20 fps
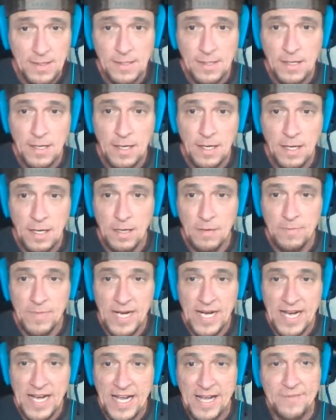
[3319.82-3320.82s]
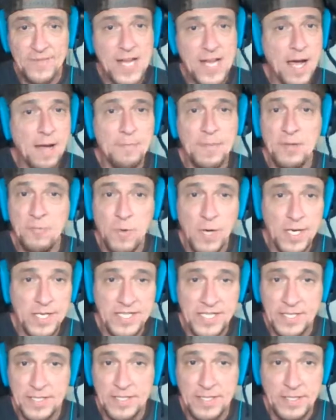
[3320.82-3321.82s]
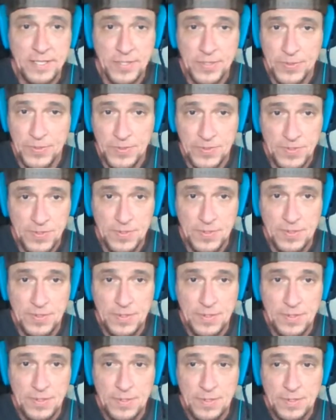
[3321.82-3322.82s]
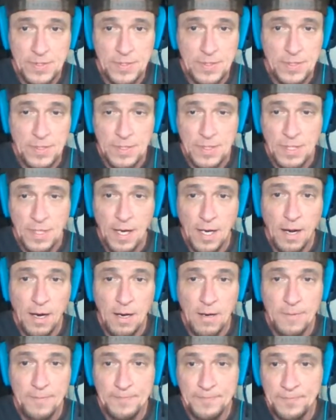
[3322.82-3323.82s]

I have not been watching the news. Um,